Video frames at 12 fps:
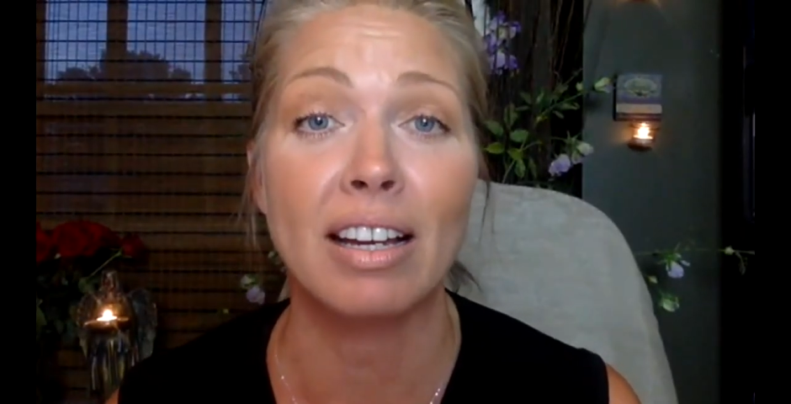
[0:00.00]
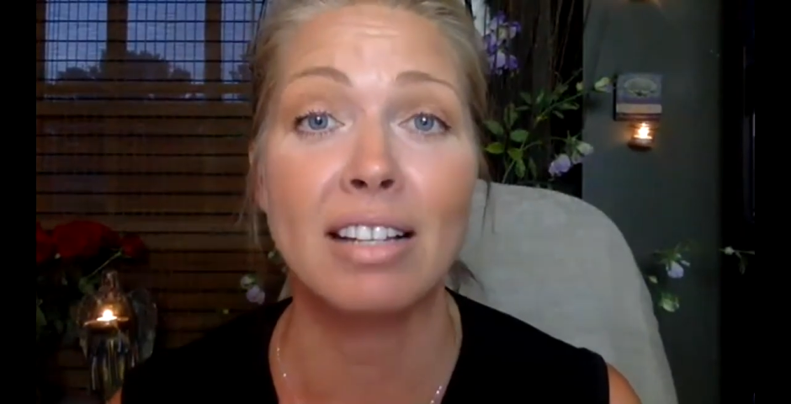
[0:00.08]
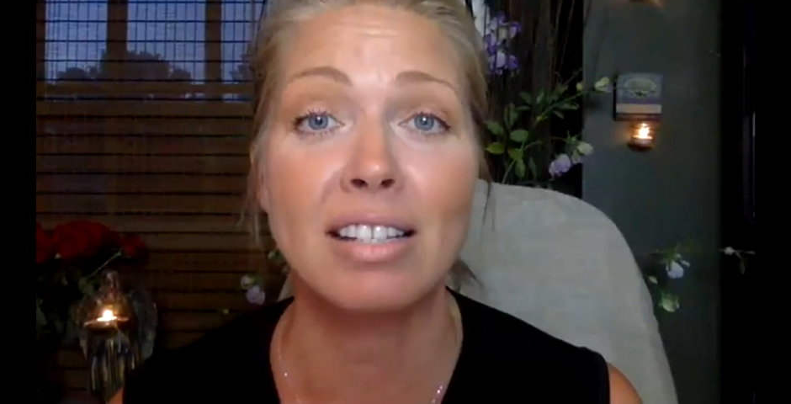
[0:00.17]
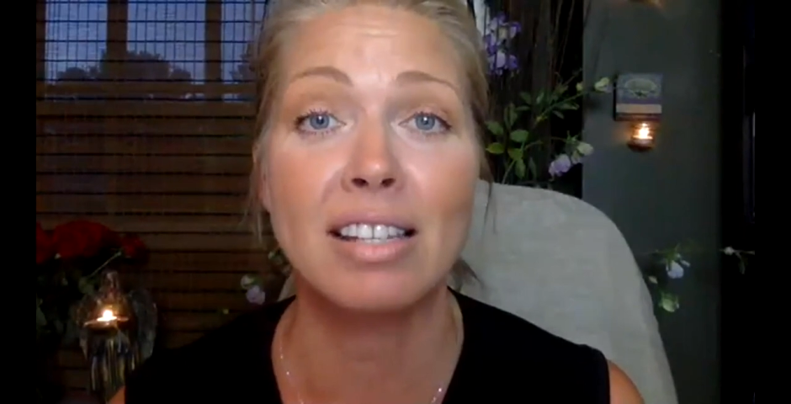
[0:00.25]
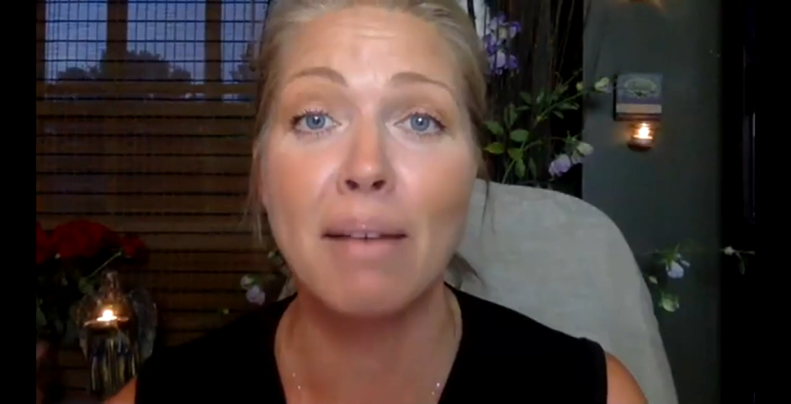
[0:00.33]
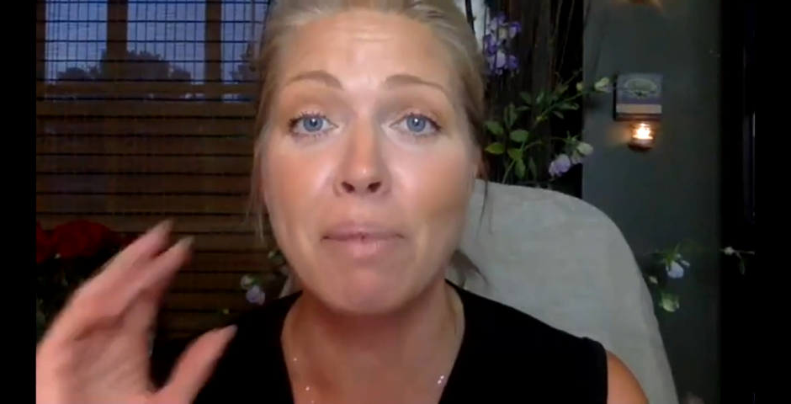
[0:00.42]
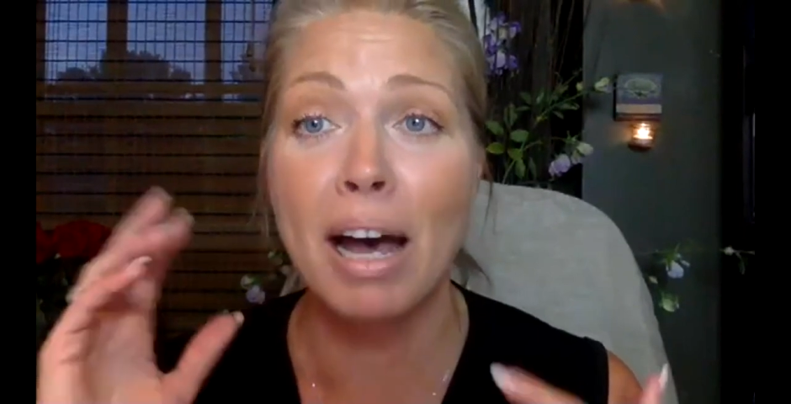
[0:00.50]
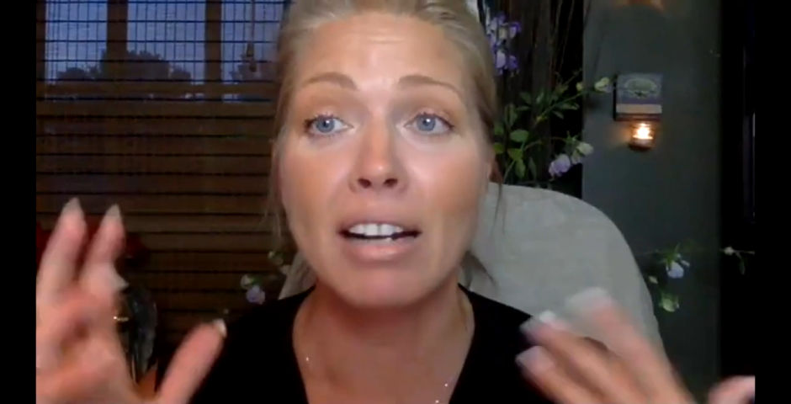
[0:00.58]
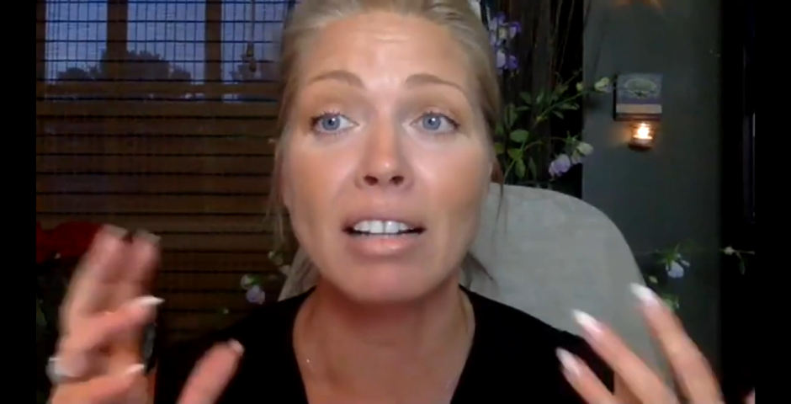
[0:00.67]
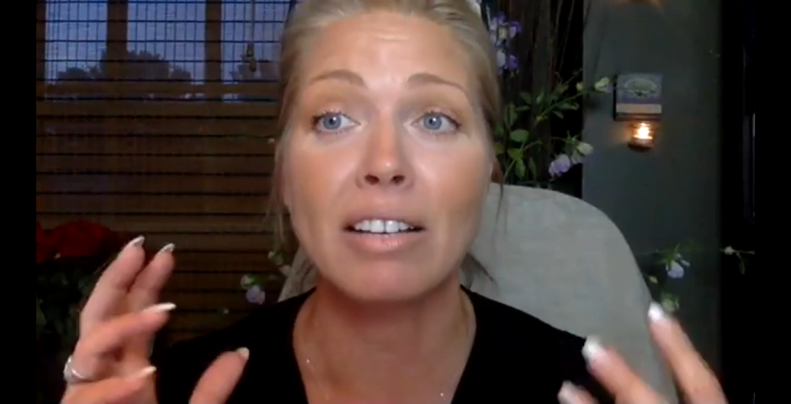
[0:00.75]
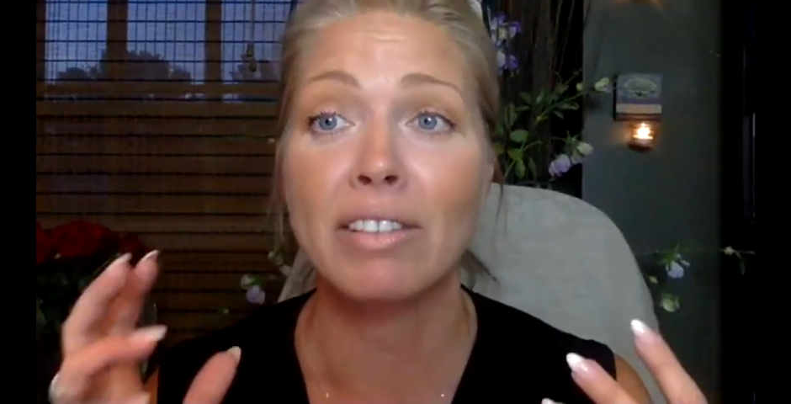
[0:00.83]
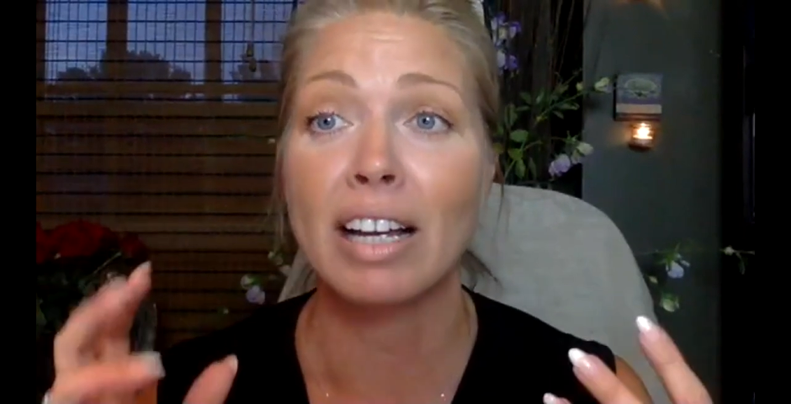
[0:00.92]
It's that
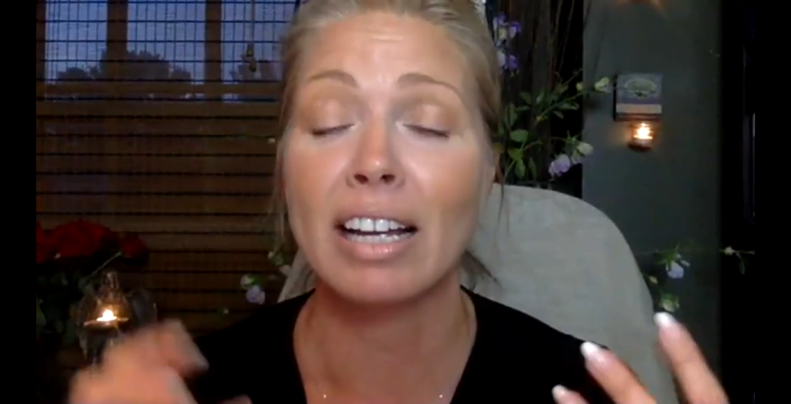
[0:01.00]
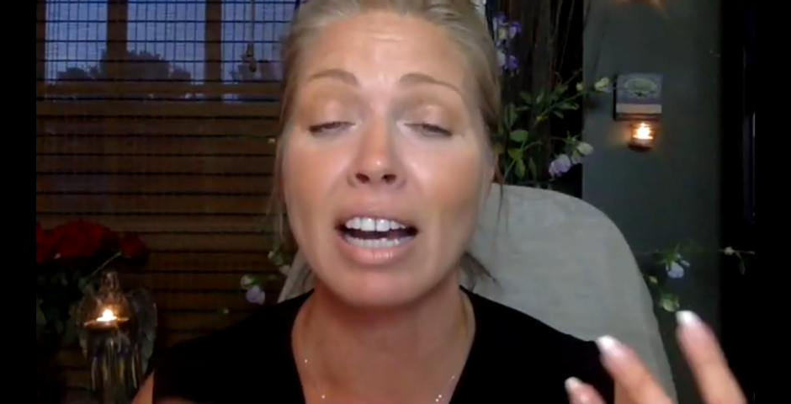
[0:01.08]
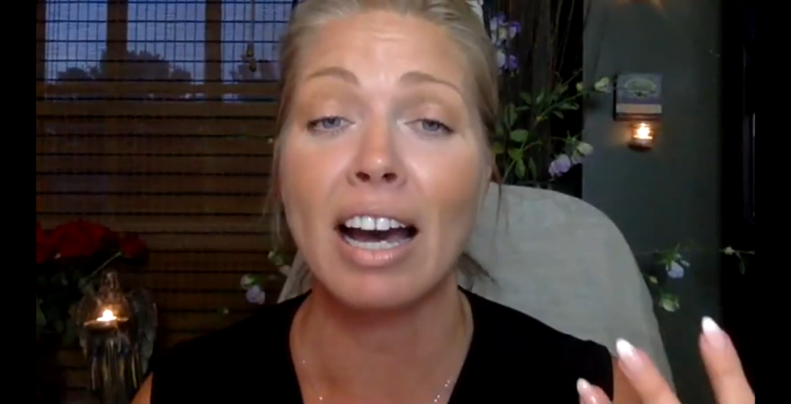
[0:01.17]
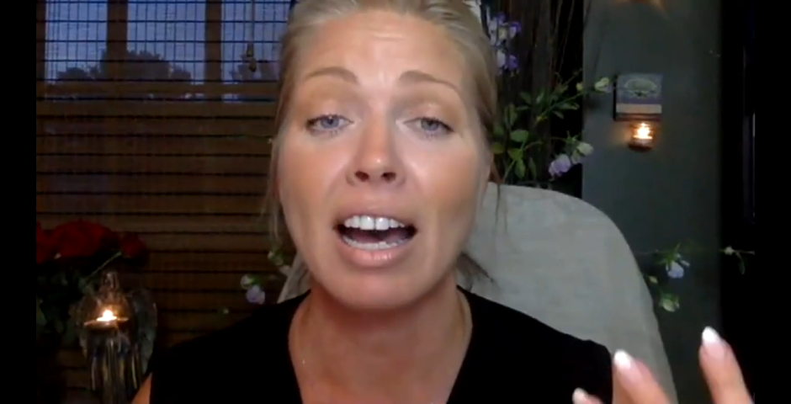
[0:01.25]
battle of like,